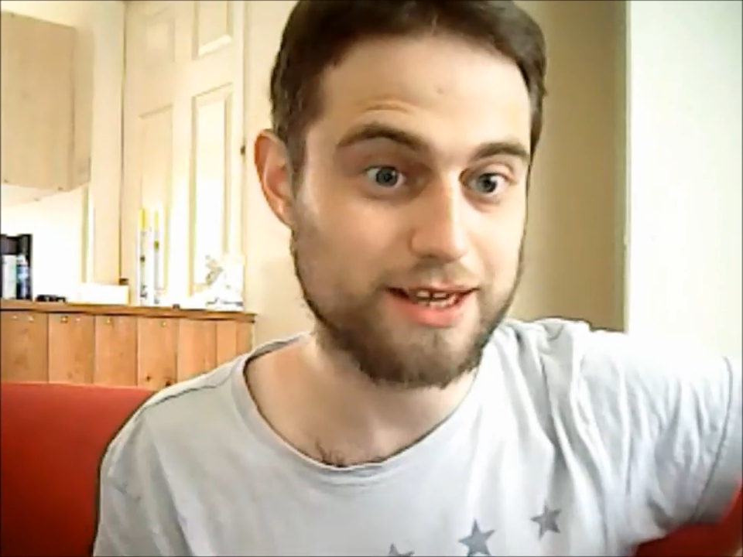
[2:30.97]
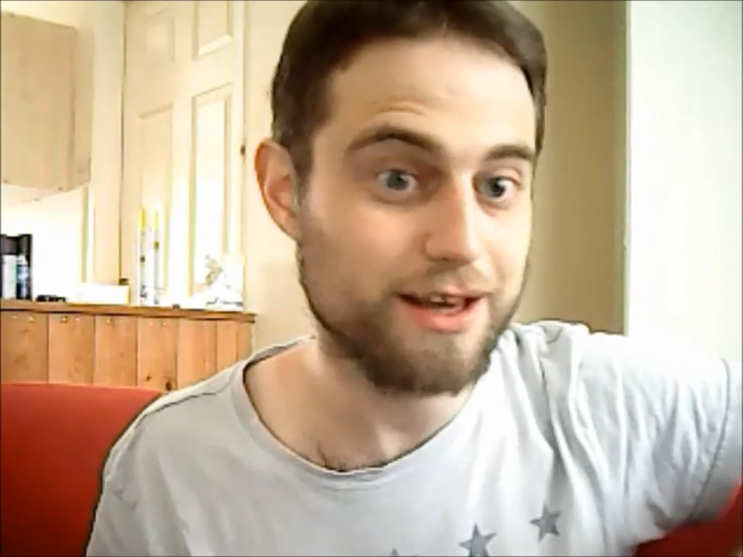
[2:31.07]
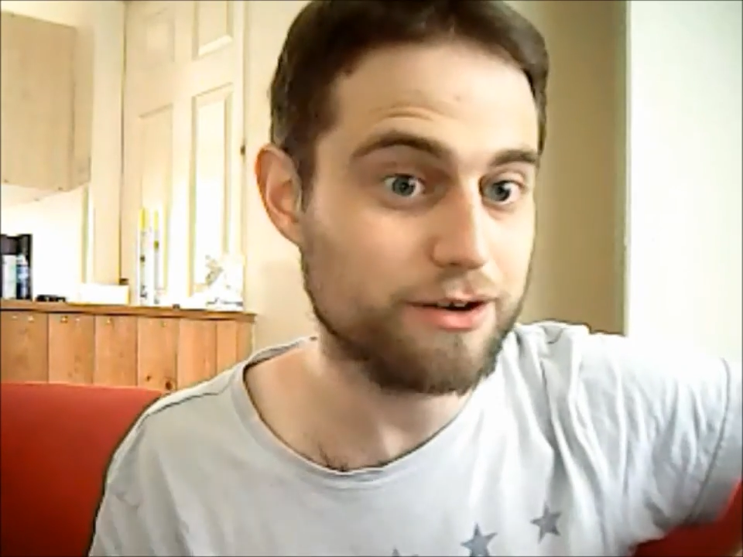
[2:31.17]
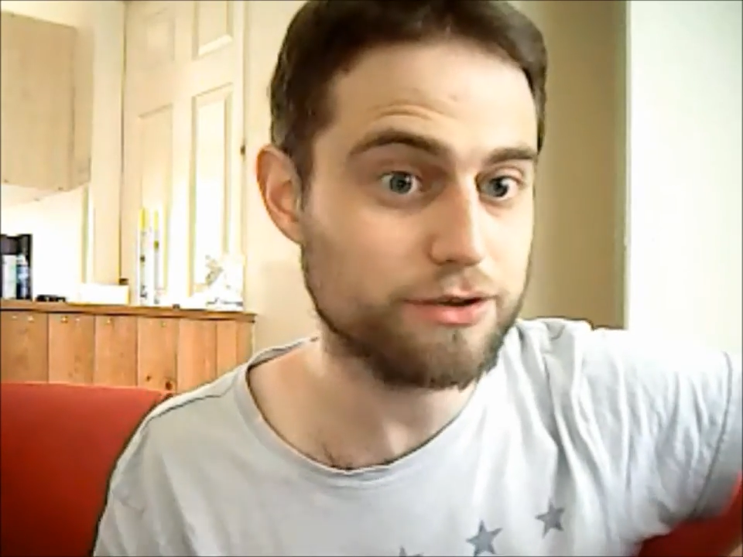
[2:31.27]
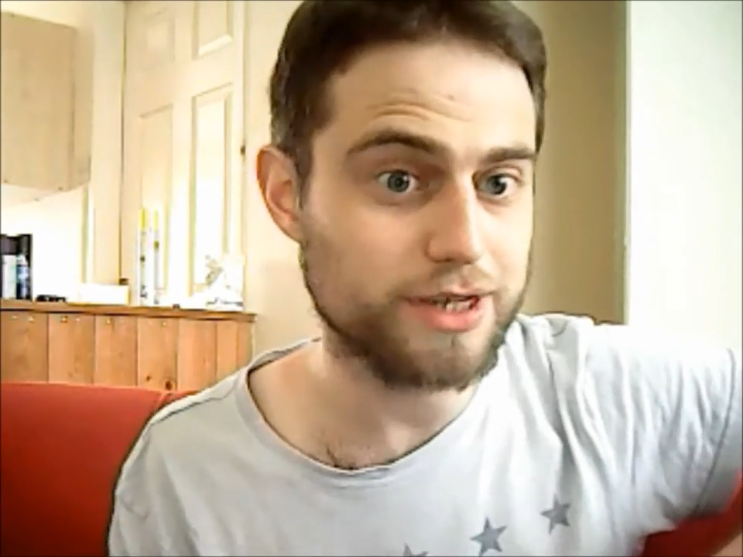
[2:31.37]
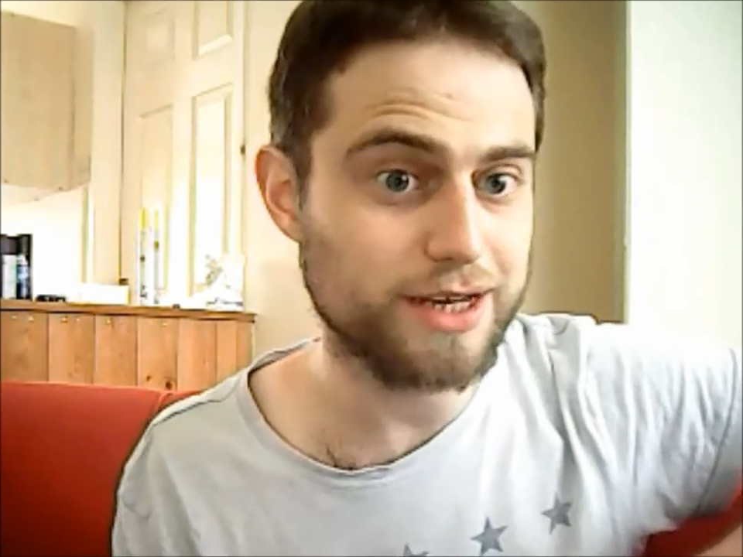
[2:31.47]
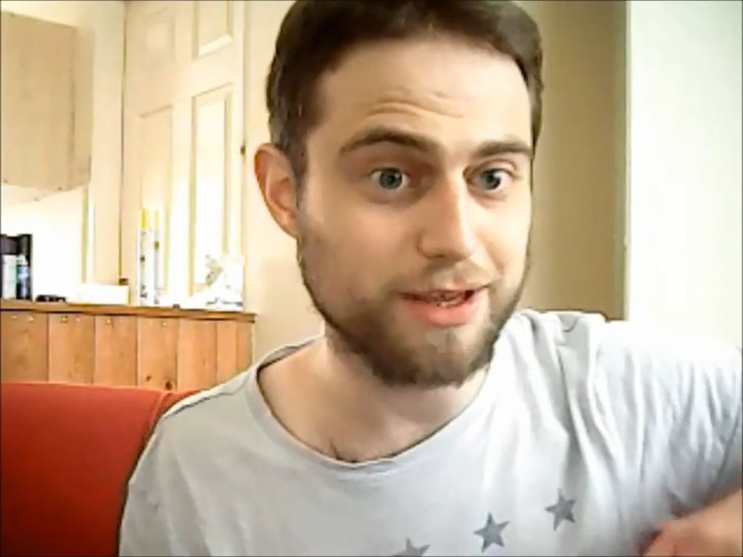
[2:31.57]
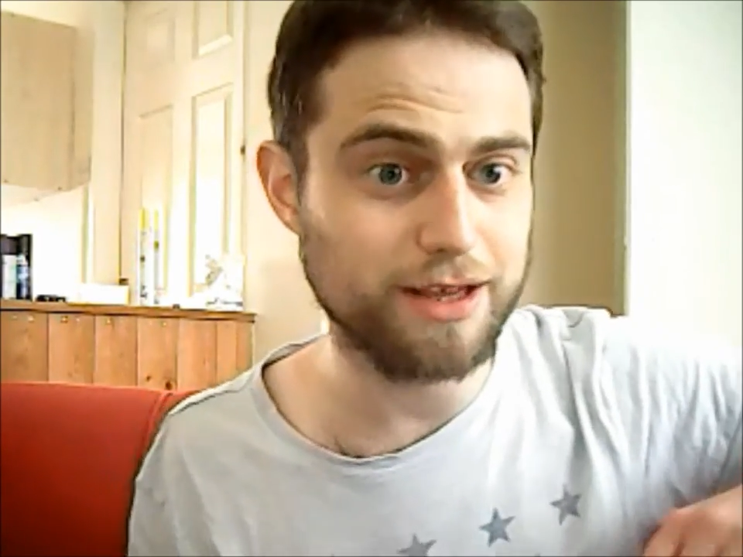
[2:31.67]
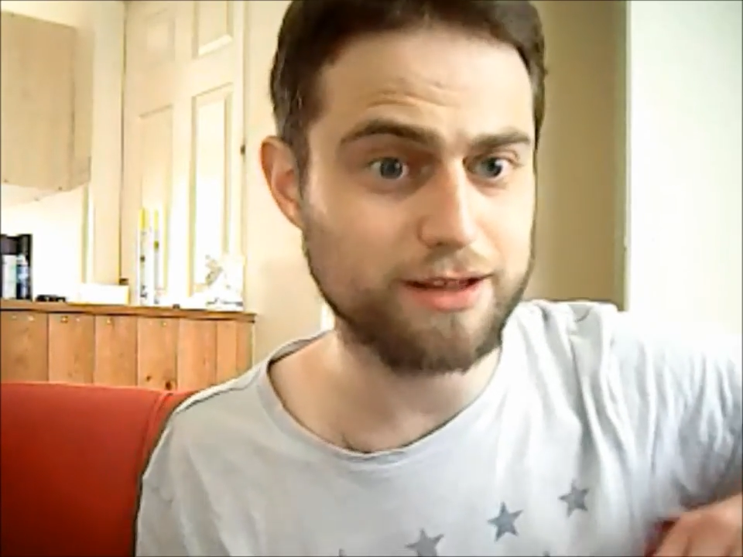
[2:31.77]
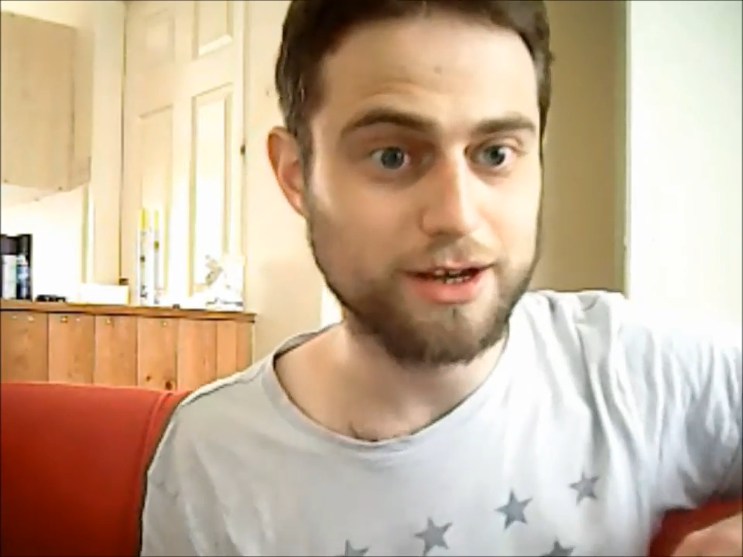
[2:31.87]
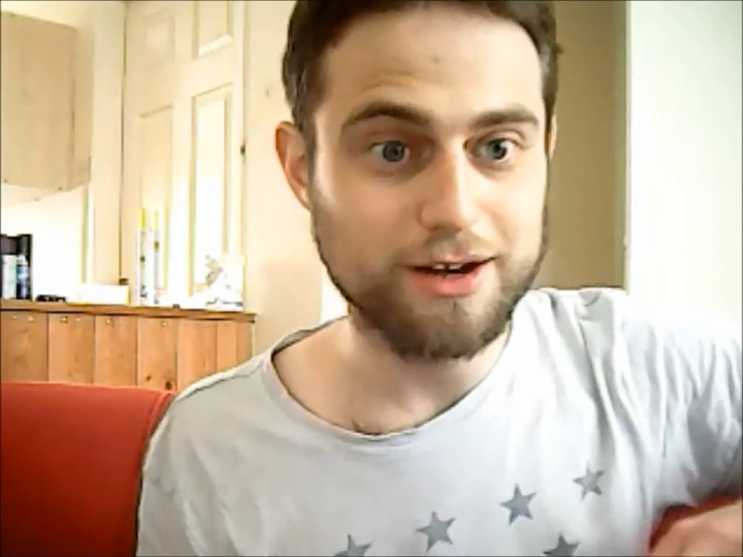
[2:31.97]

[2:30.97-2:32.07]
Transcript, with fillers: killed him. It